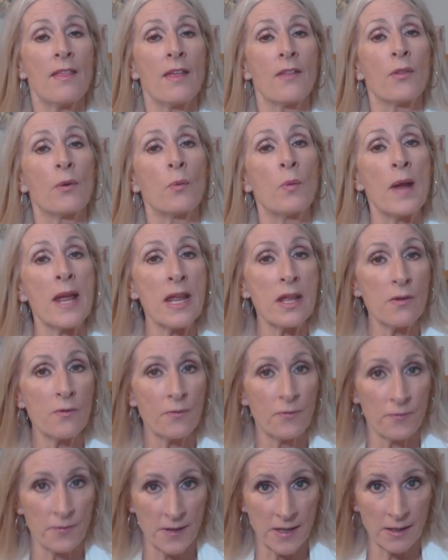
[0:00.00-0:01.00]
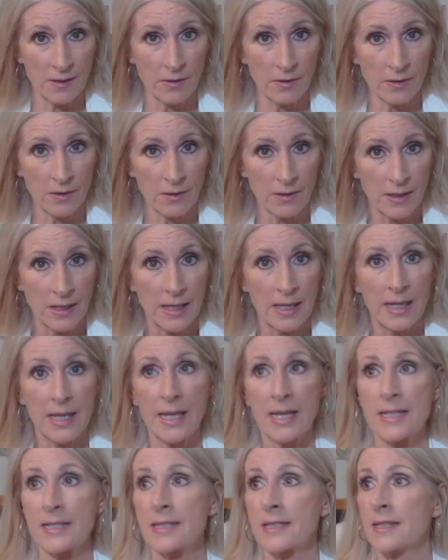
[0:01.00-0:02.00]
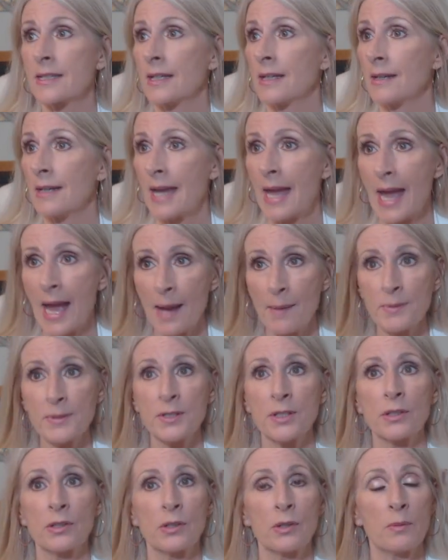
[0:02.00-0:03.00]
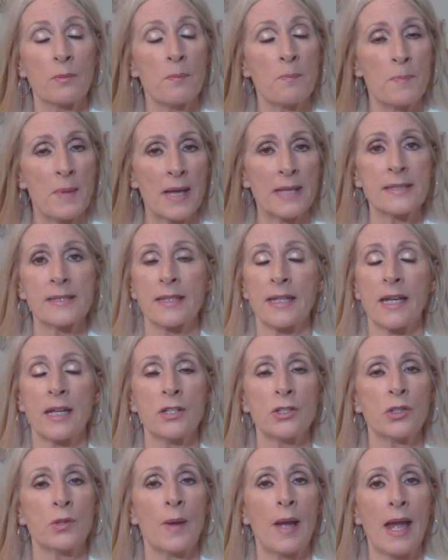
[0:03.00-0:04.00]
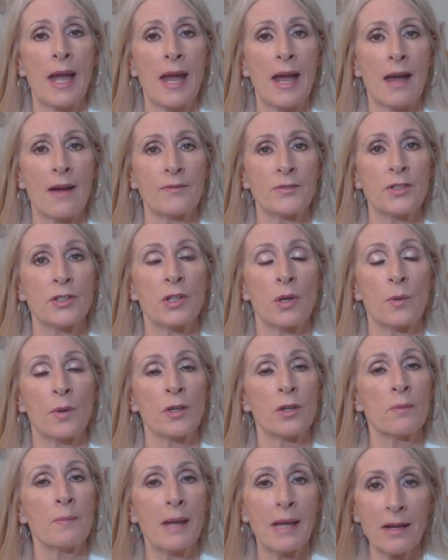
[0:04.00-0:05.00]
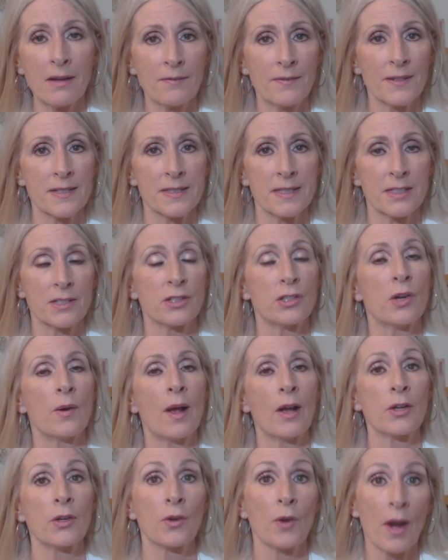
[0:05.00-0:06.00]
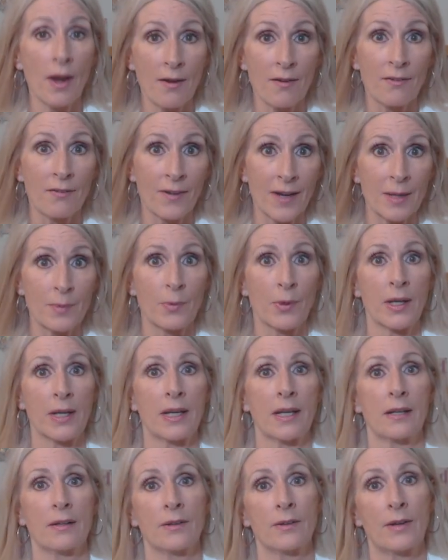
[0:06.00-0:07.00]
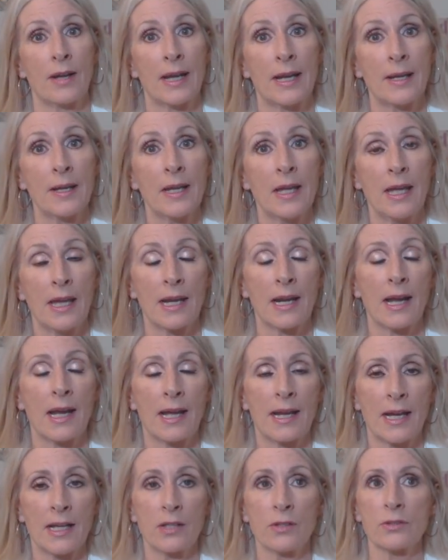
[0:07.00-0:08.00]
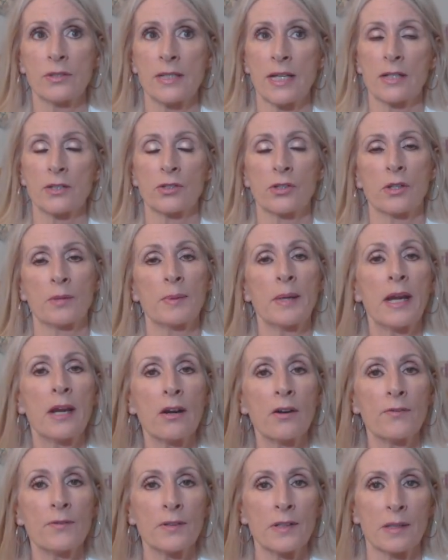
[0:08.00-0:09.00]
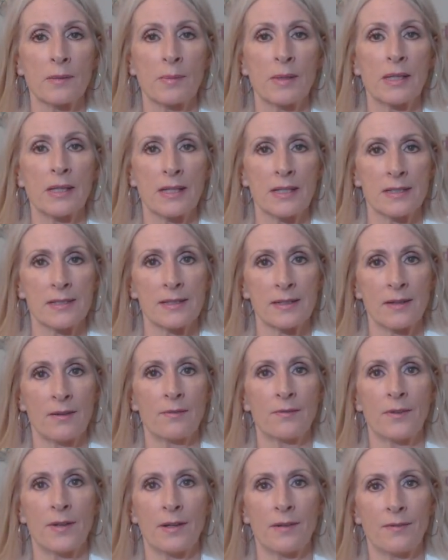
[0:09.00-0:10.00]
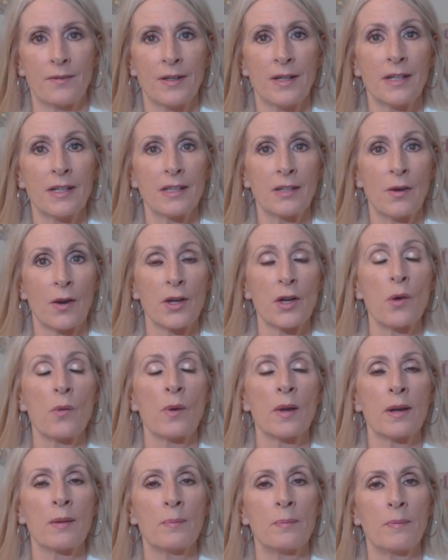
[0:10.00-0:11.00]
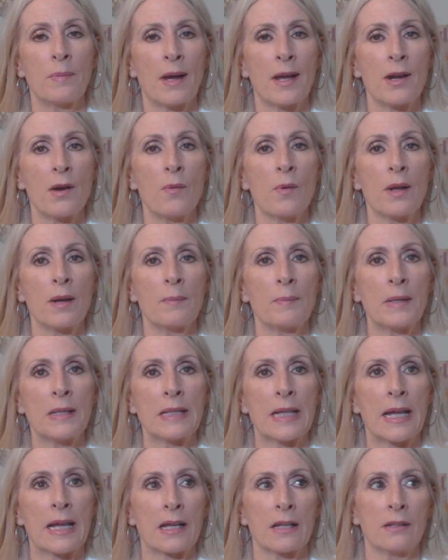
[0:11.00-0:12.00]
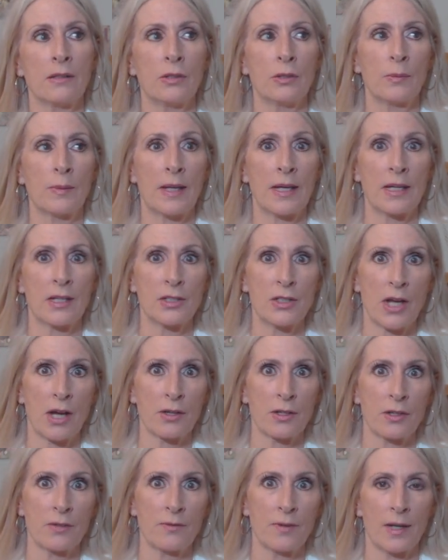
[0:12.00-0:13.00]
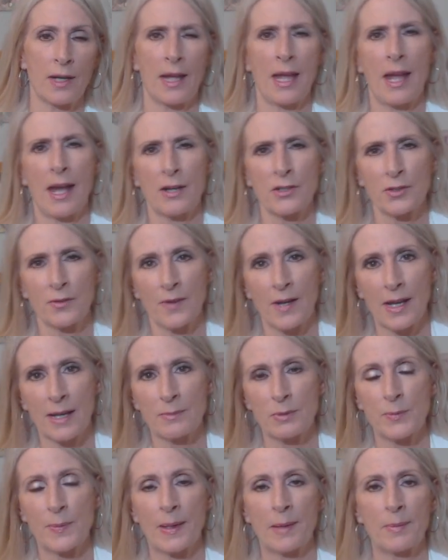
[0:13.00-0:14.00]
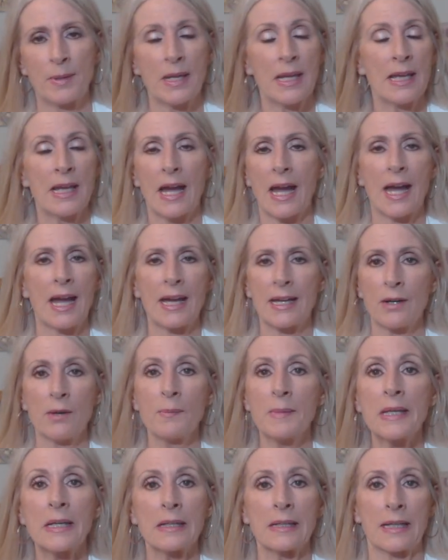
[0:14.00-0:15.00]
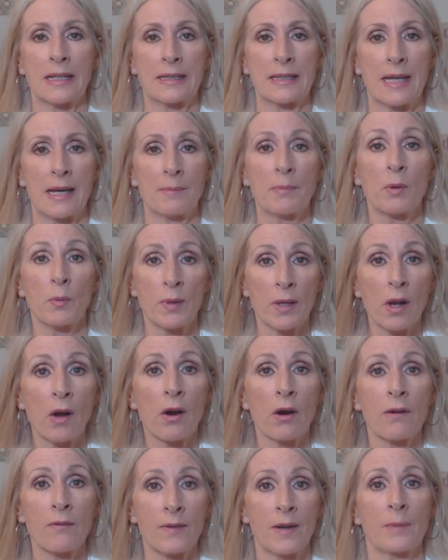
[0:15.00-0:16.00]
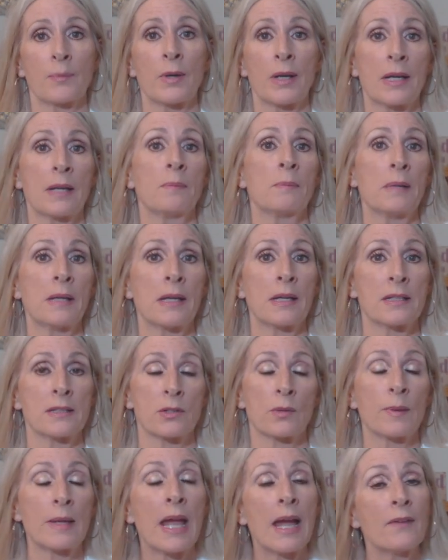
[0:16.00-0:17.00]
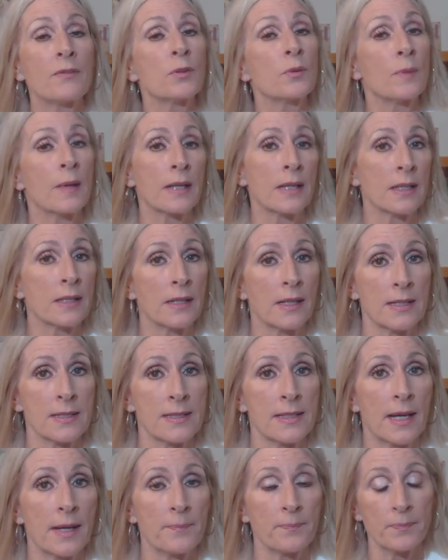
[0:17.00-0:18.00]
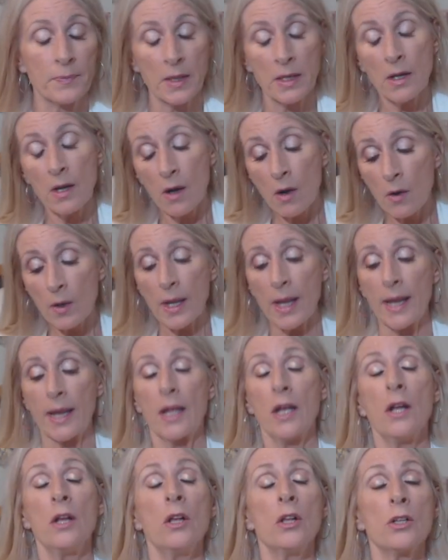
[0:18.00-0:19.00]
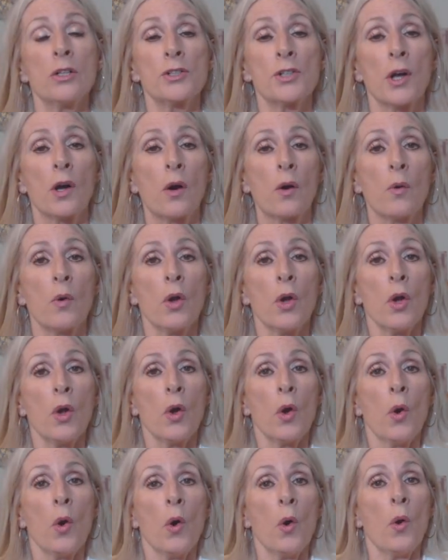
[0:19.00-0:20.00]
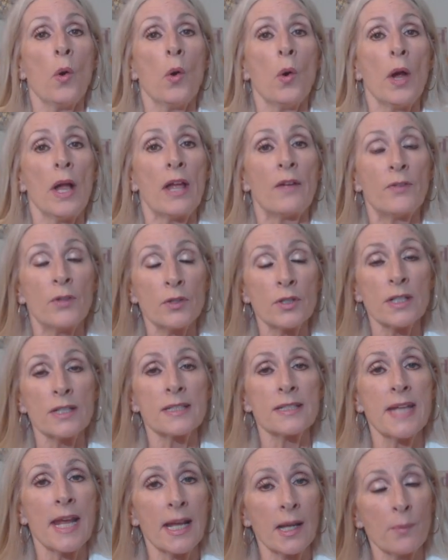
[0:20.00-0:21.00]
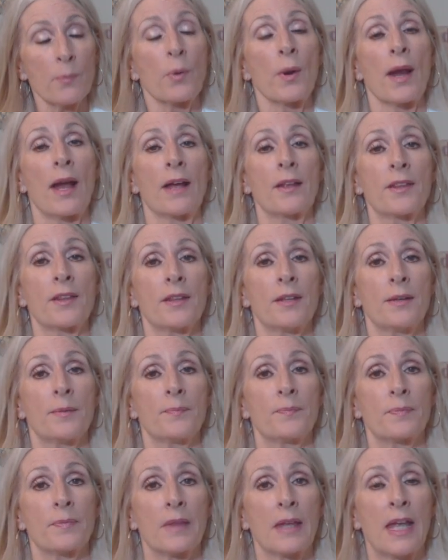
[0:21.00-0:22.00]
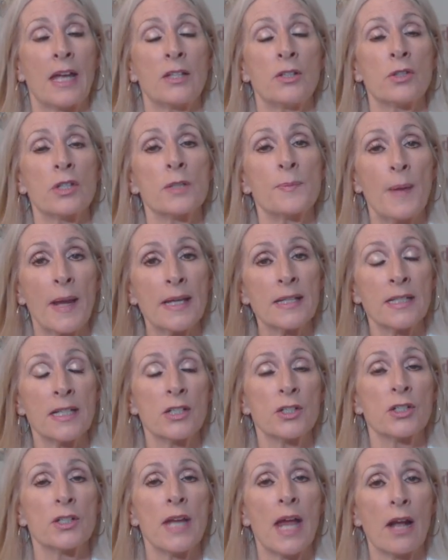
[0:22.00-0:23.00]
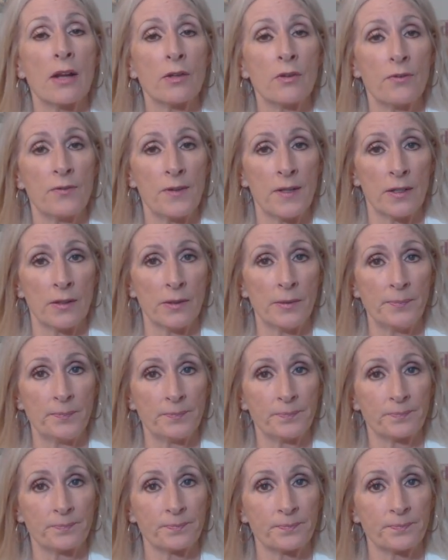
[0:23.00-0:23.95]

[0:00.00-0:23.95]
that the way you feel is the absolute best gauge you have to know what you're manifesting to know how you're vibrating okay and i, and I use that term carefully because of, of you know i don't want to i don't want to be like new age how do you how's your vibes baby i don't mean it like that but we are vibrating beings so we have to recognize that okay so if you just take a breath and you just pay attention to how you feel,